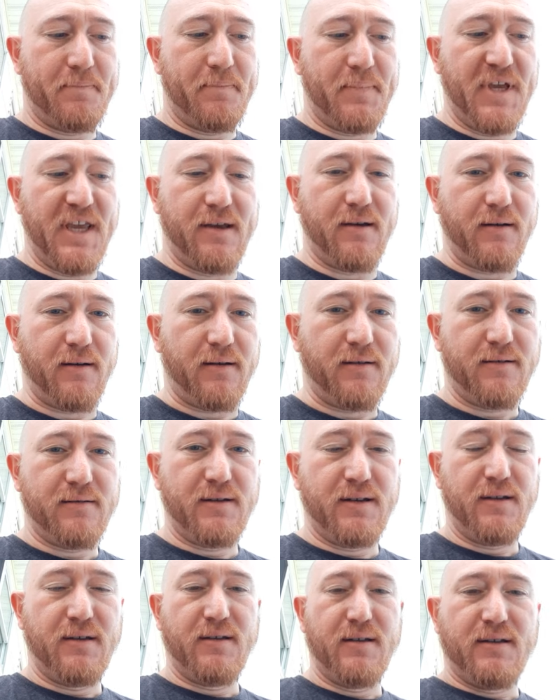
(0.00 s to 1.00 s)
Pika.
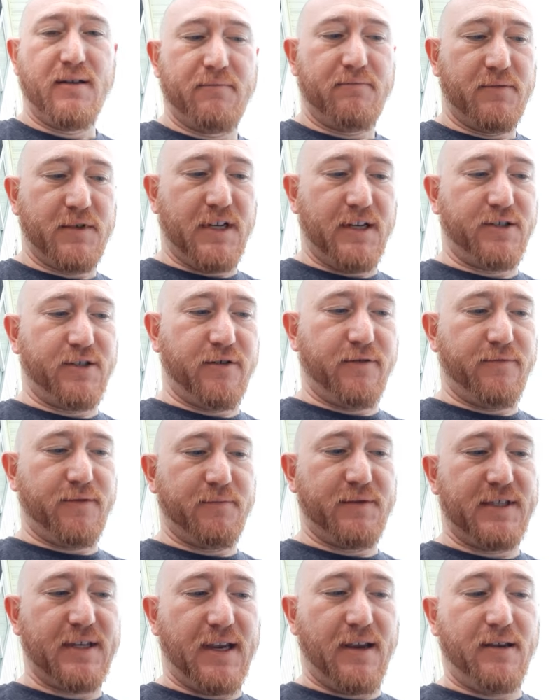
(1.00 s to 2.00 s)
Not sure if I'm
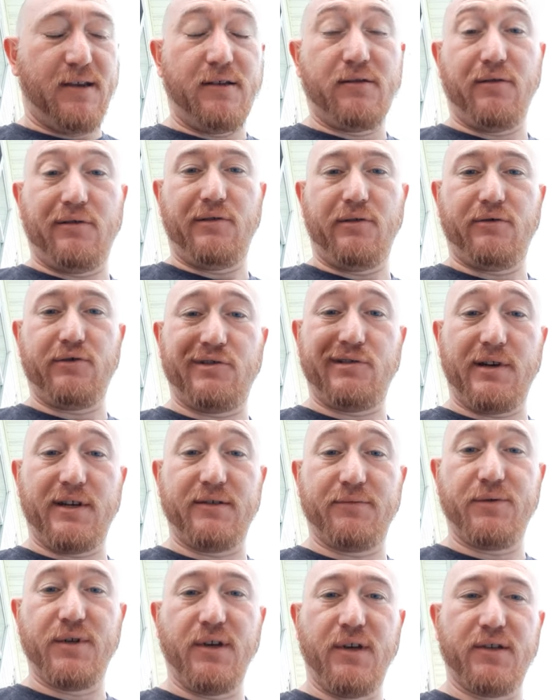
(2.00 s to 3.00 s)
saying either of those right,
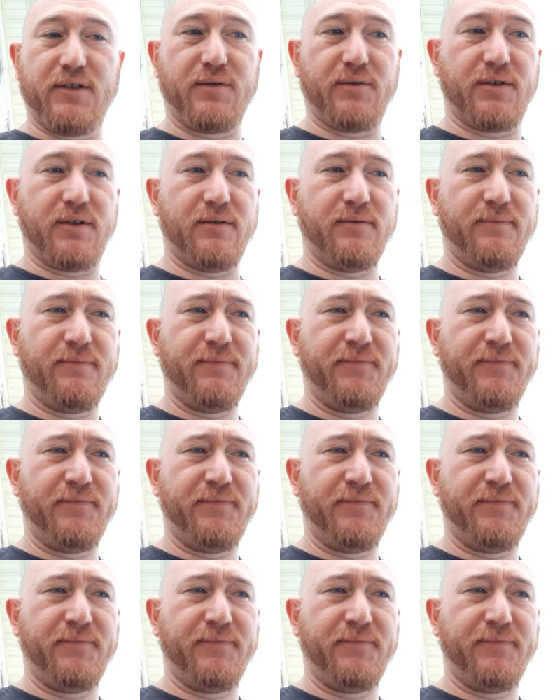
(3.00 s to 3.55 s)
to be honest with you.